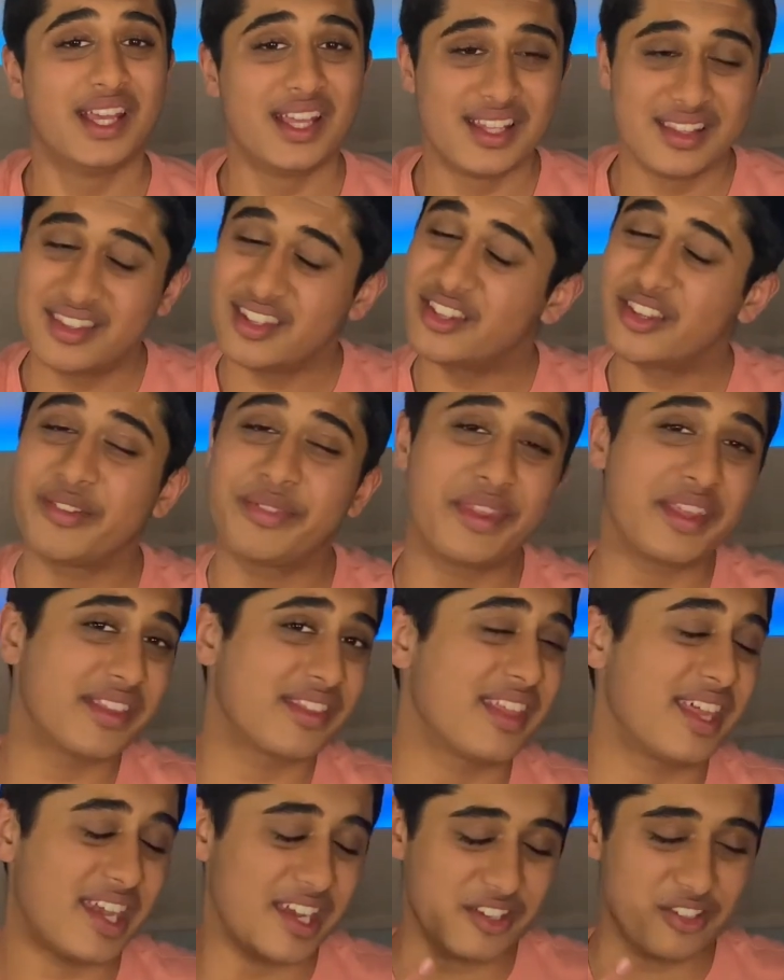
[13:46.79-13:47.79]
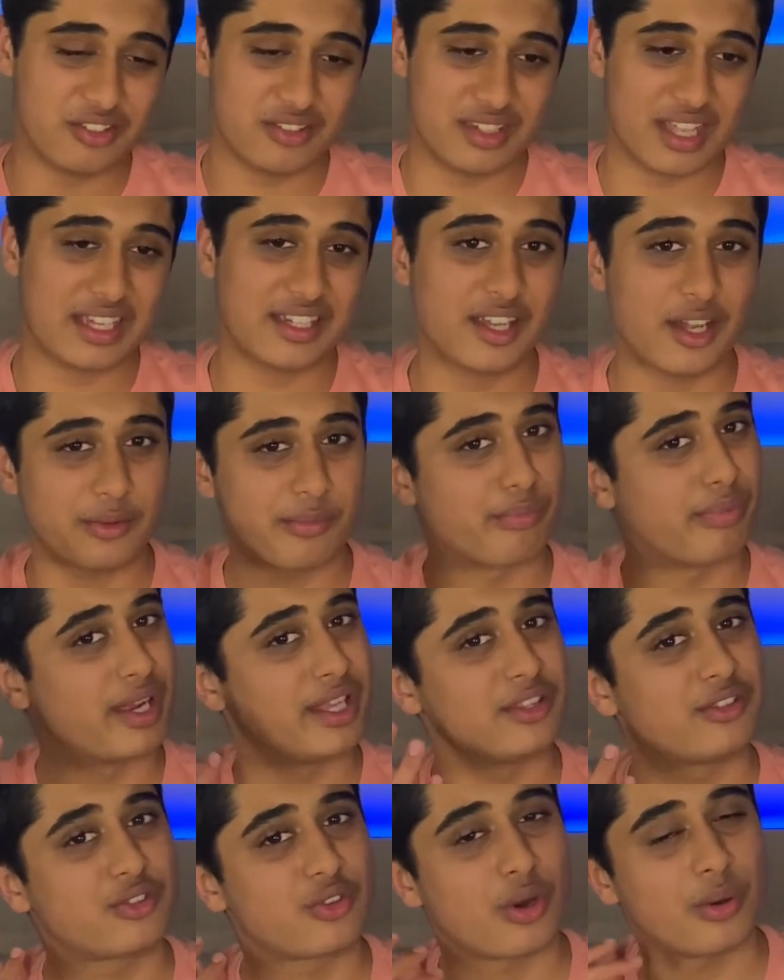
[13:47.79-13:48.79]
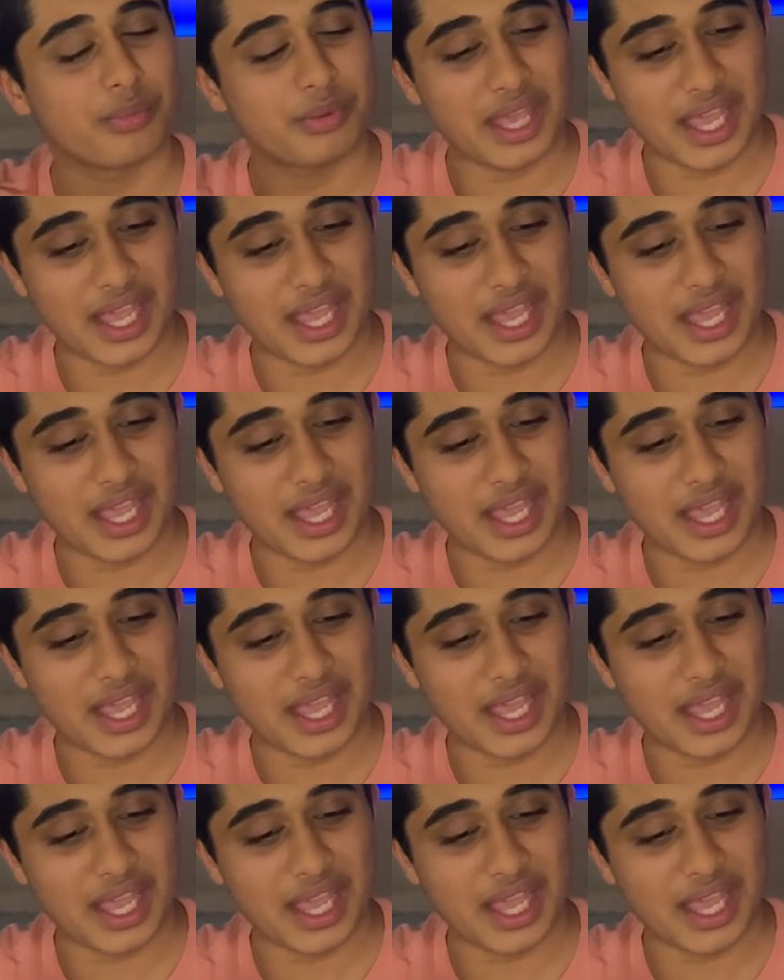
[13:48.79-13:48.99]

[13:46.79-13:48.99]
These are things that I just sat down and brainstormed,